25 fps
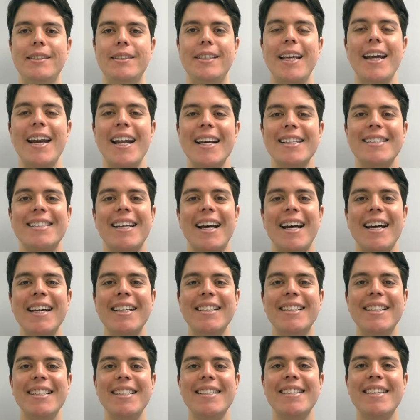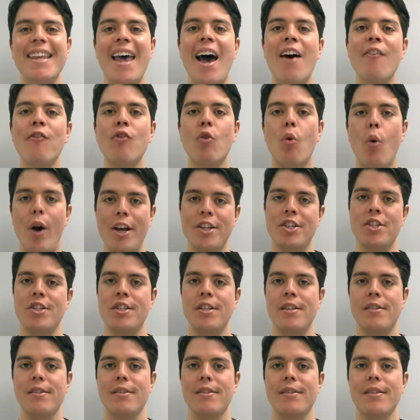Data scientists have
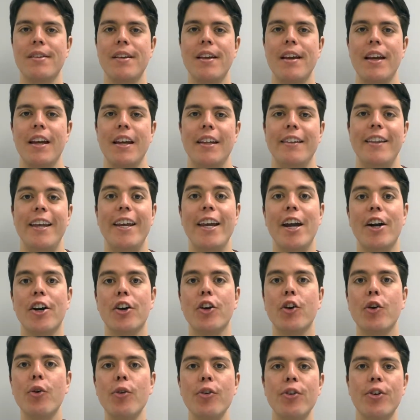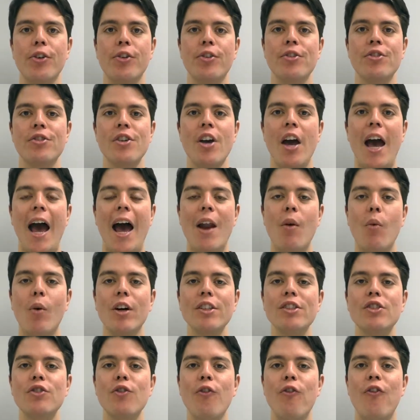questions. They are curious and want
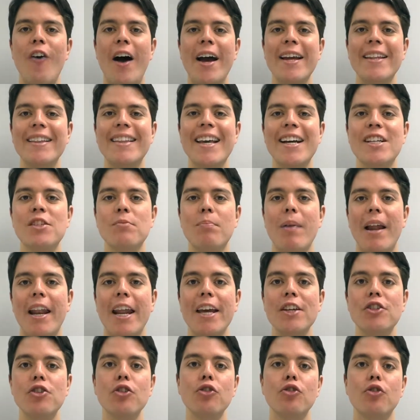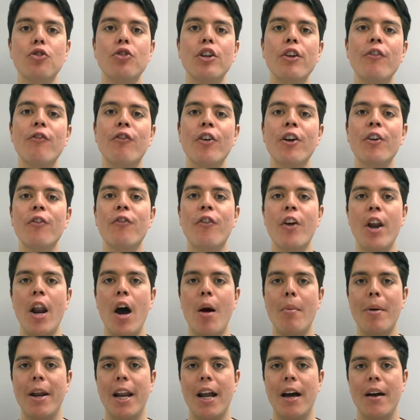to find the explanation to different
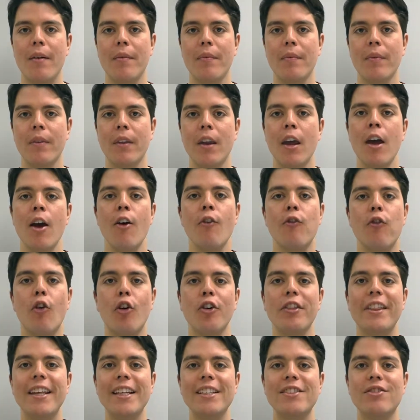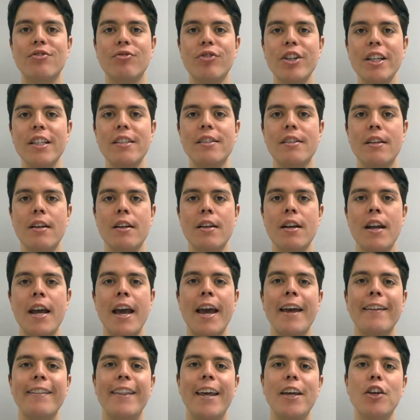phenomena. For this reason,
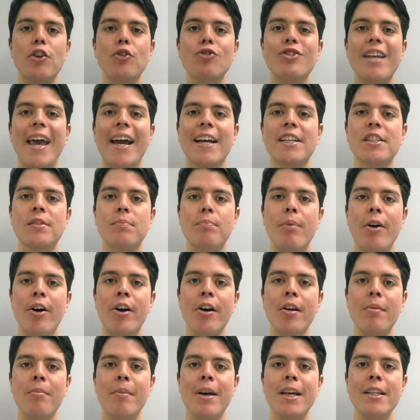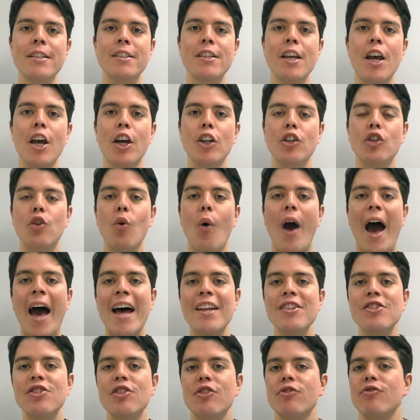they use experiments to
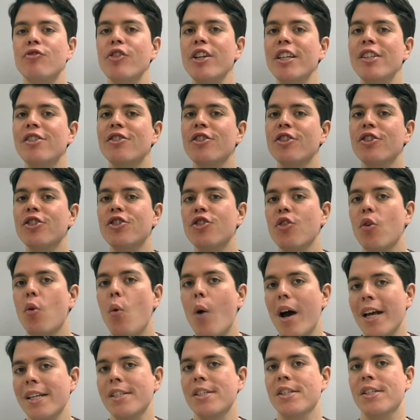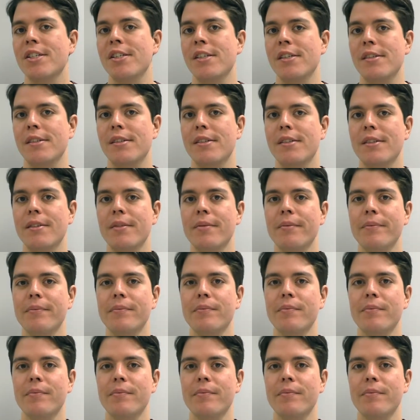answer research questions.